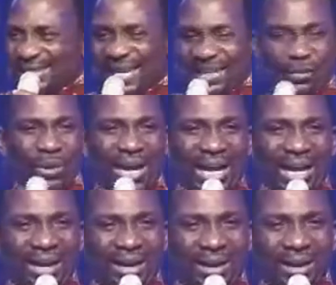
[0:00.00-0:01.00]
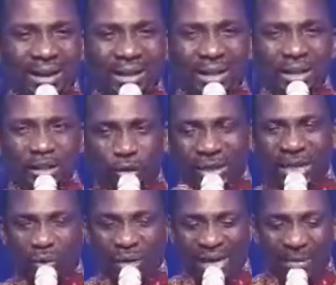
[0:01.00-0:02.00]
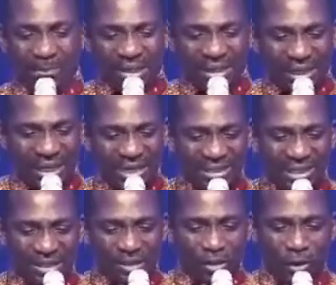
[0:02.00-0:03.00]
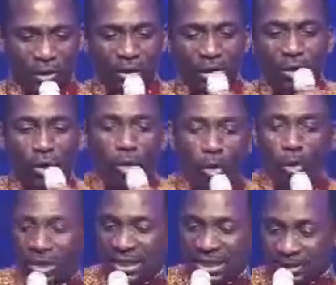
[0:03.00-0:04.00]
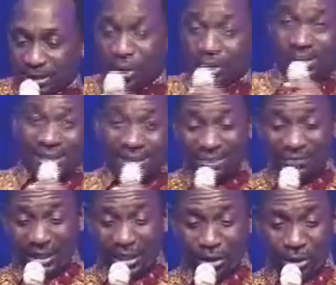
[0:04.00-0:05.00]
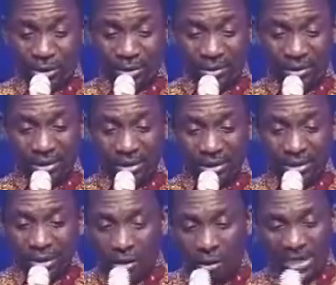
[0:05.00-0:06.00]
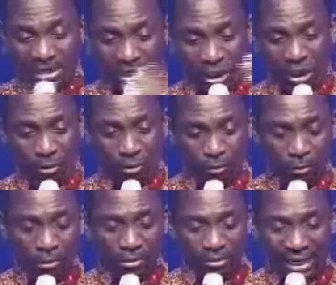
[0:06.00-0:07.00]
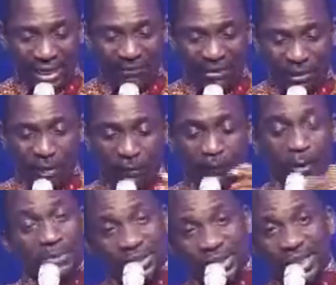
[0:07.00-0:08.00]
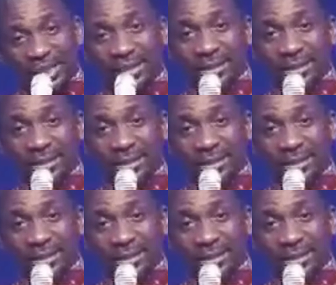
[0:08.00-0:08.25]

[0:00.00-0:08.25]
that we had, so that we can be cleansed. That is called holiness or sanctification. Rescue, salvation from sin,